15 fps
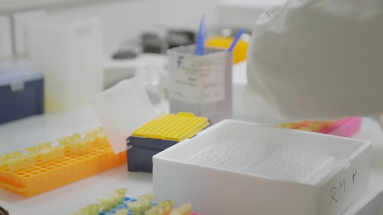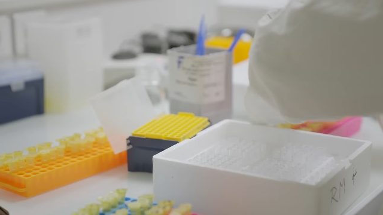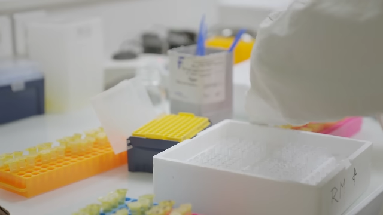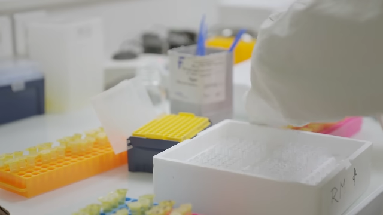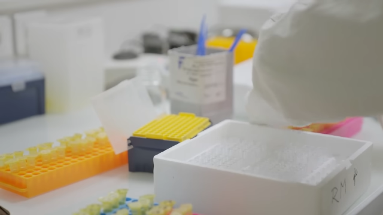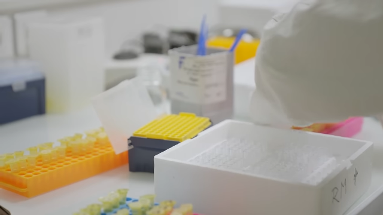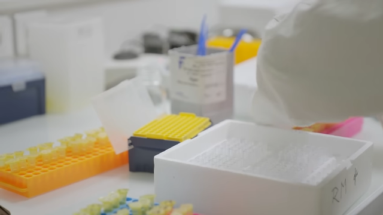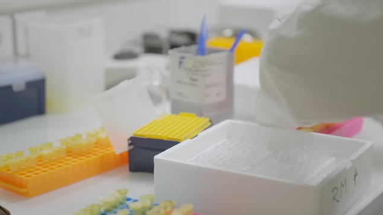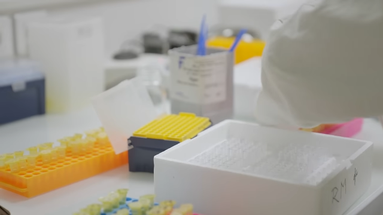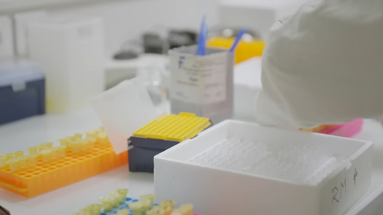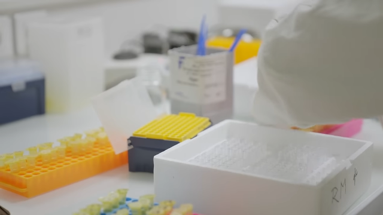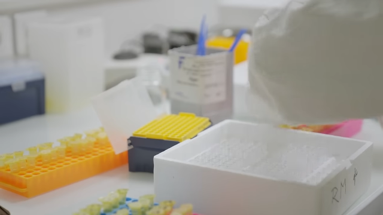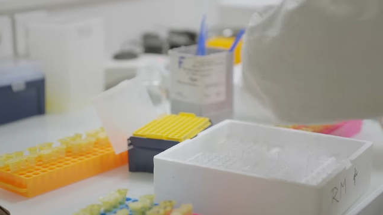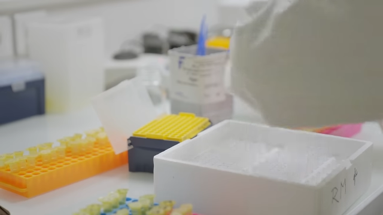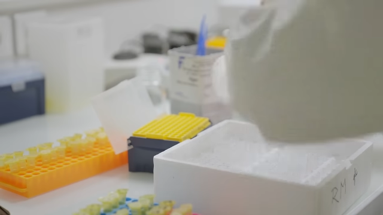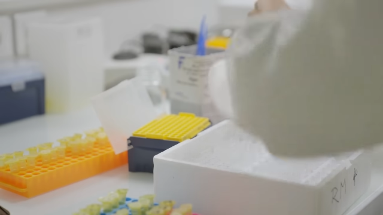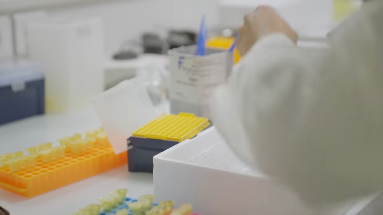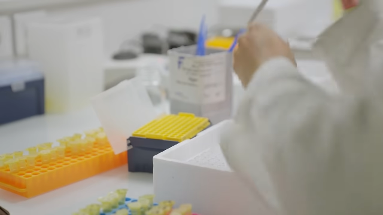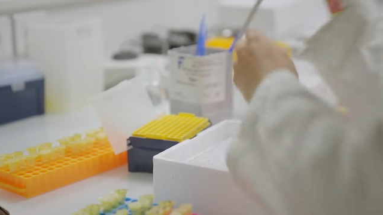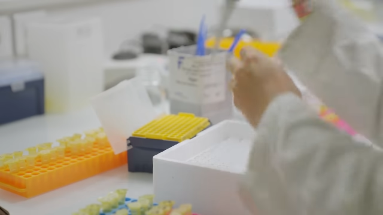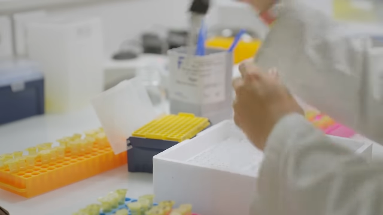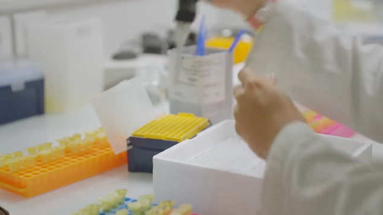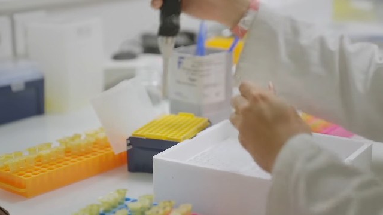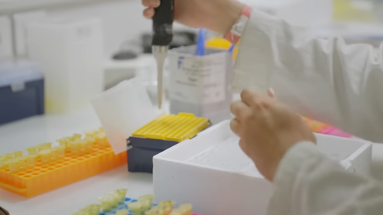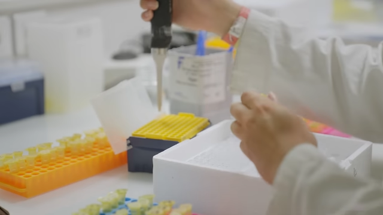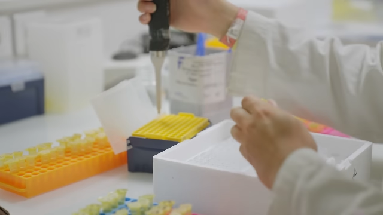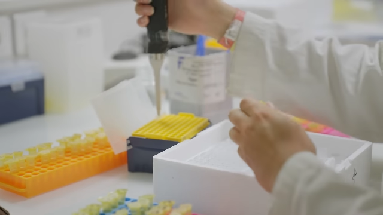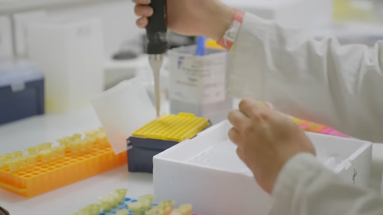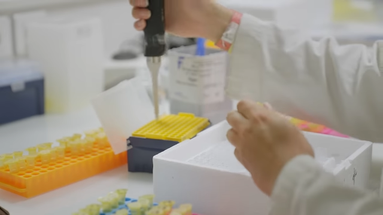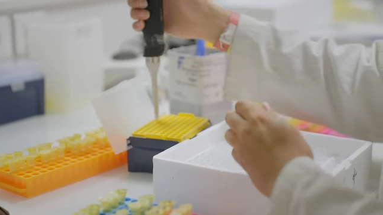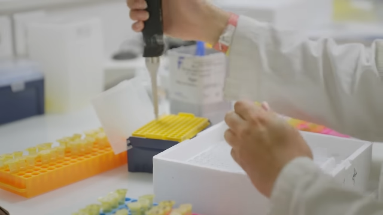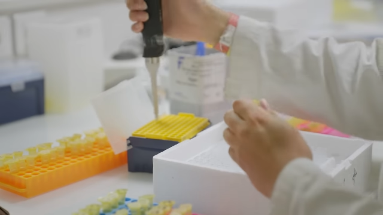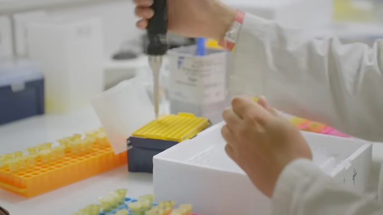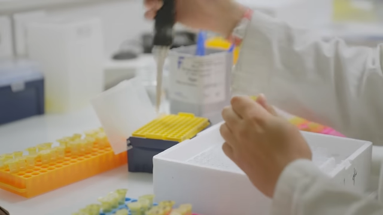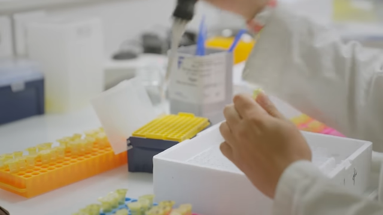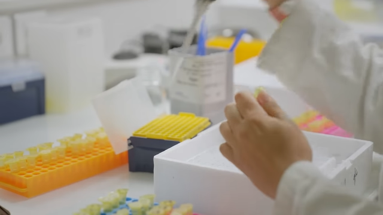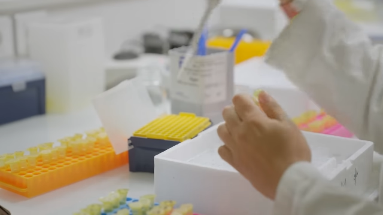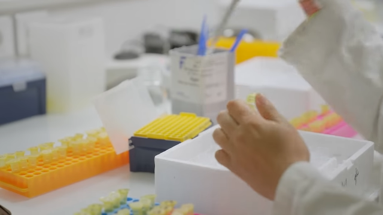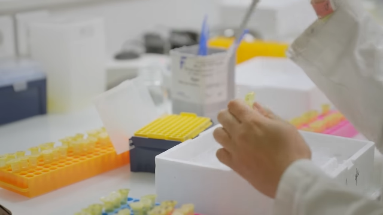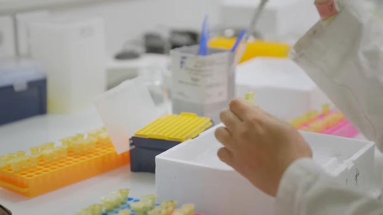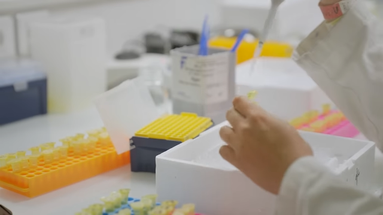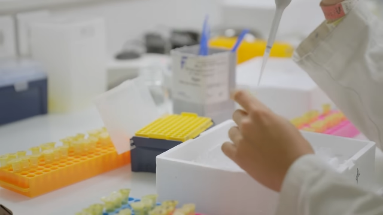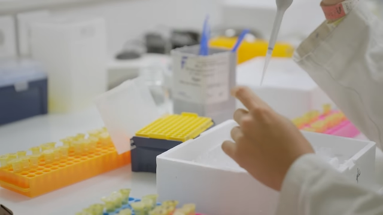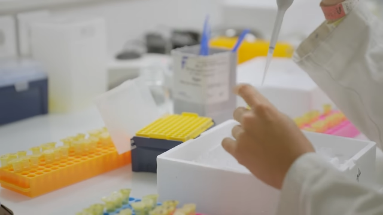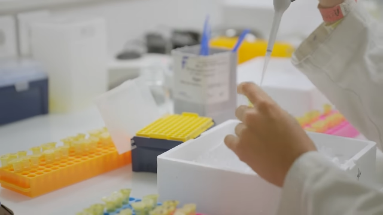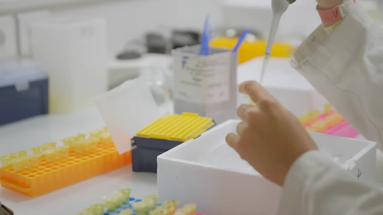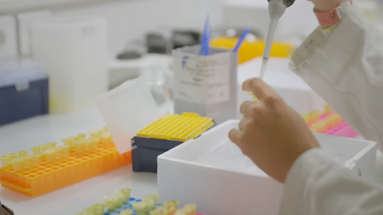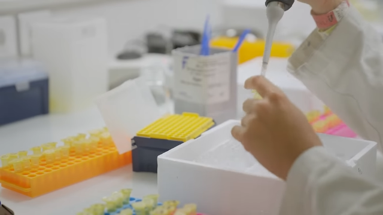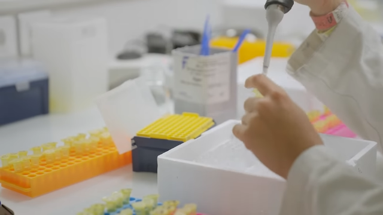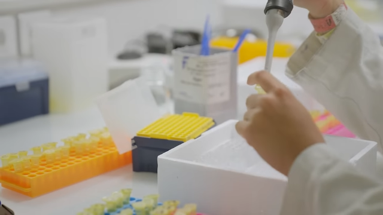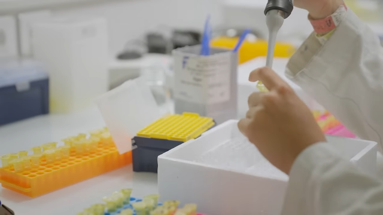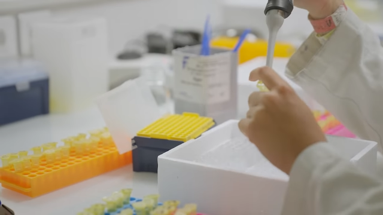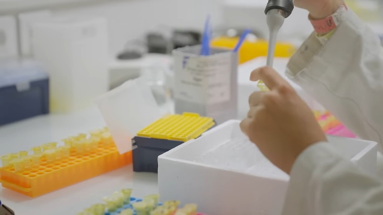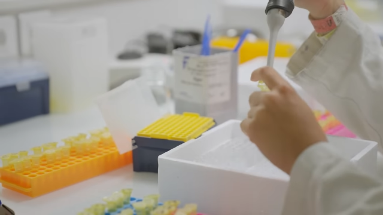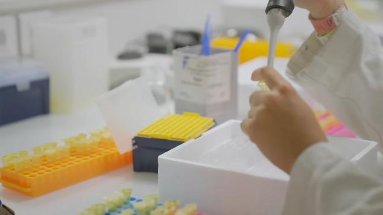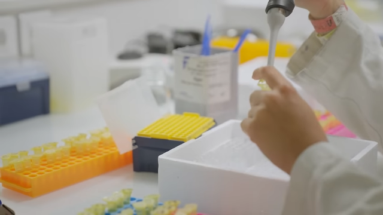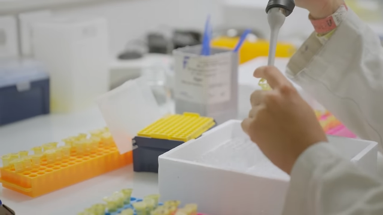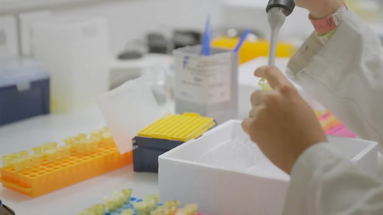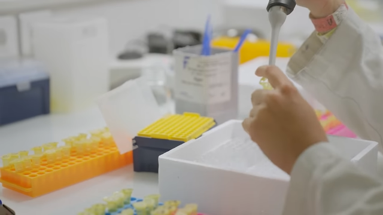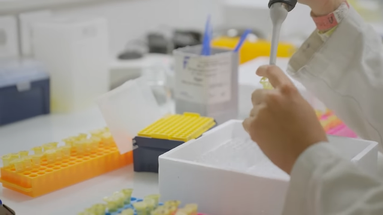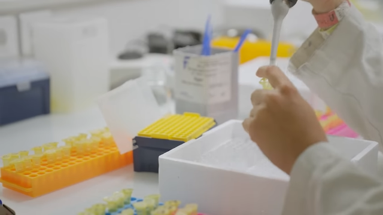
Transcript: Nobody's mouth can be seen.